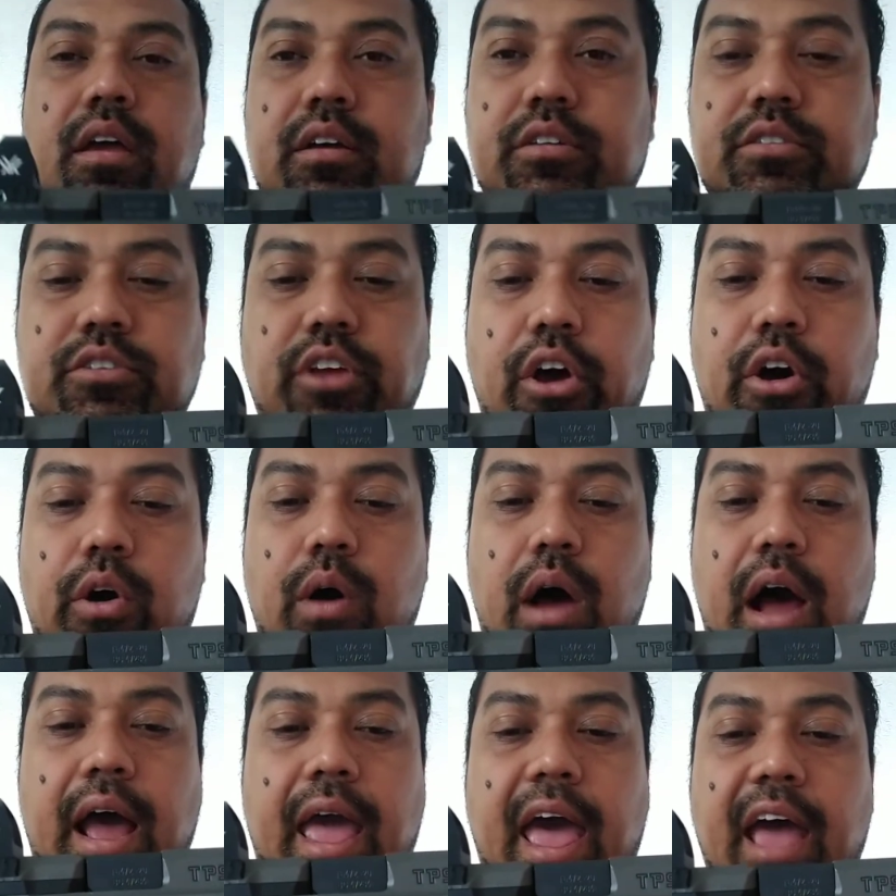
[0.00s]
So
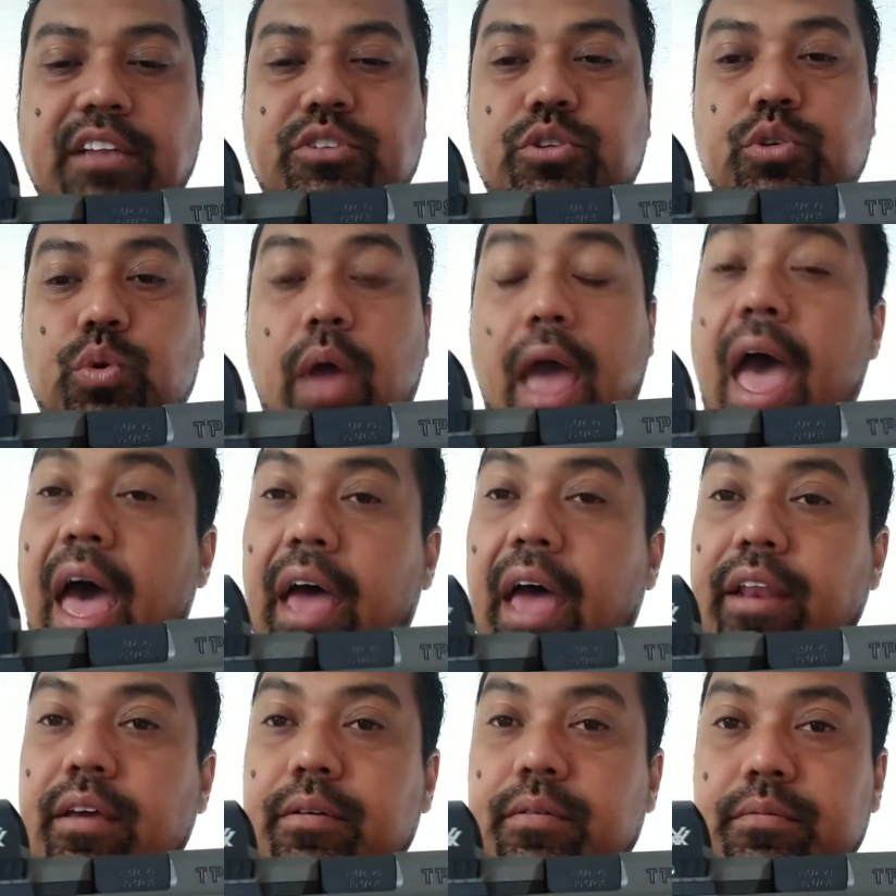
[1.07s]
I had to add
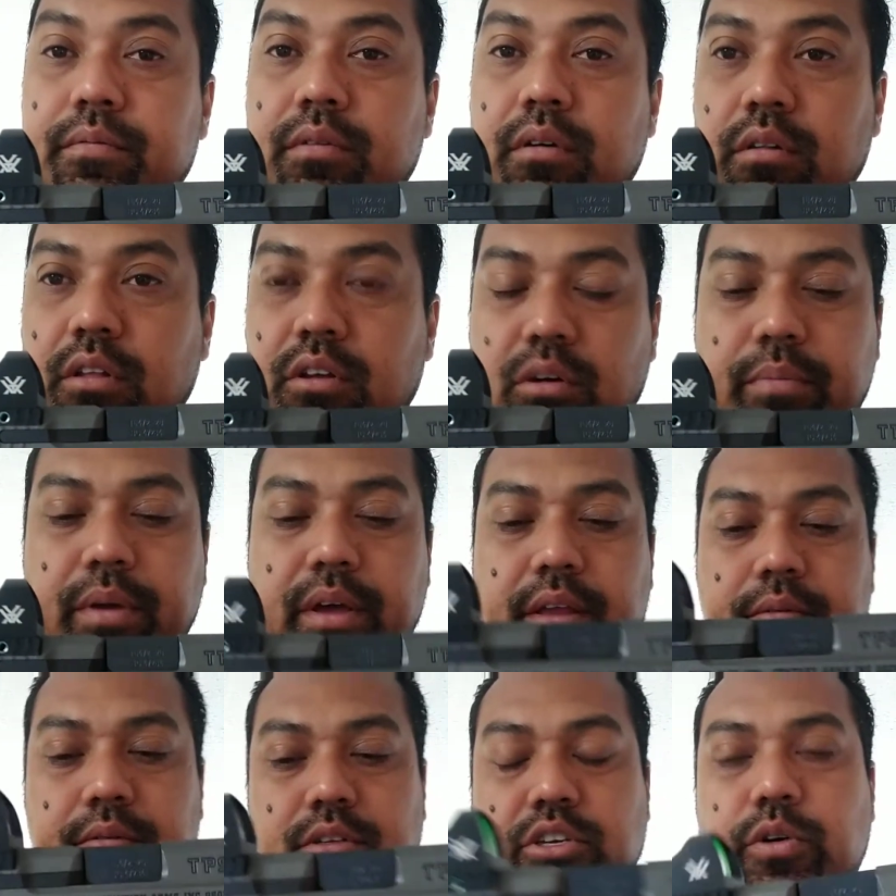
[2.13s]
a little
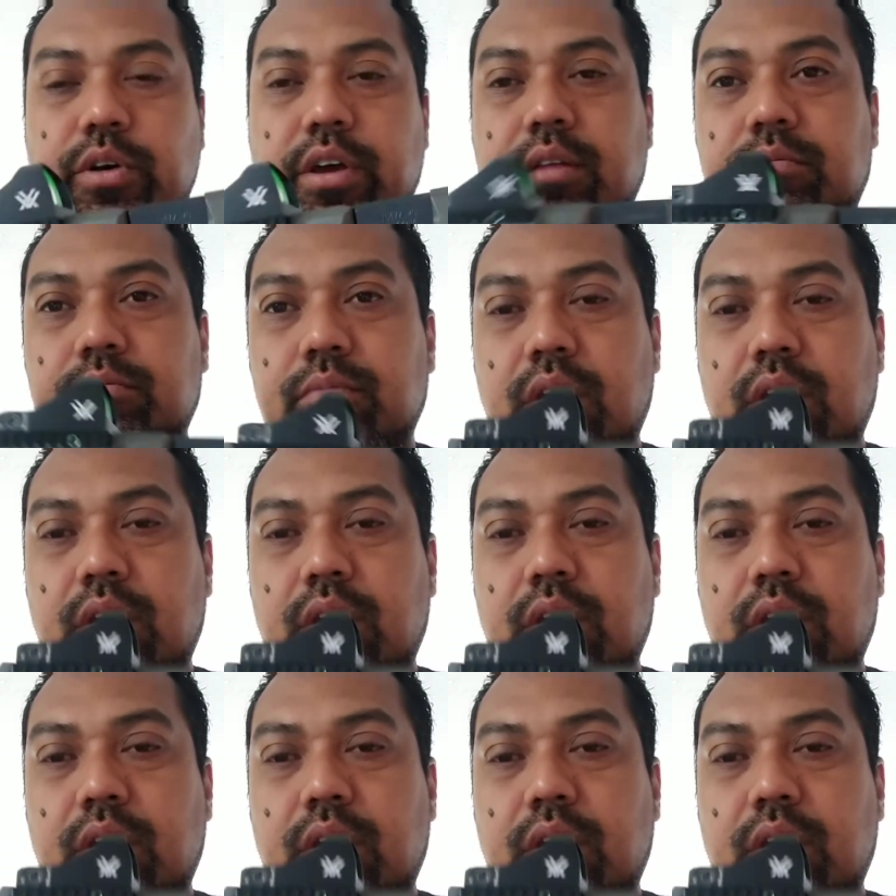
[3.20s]
bit to it.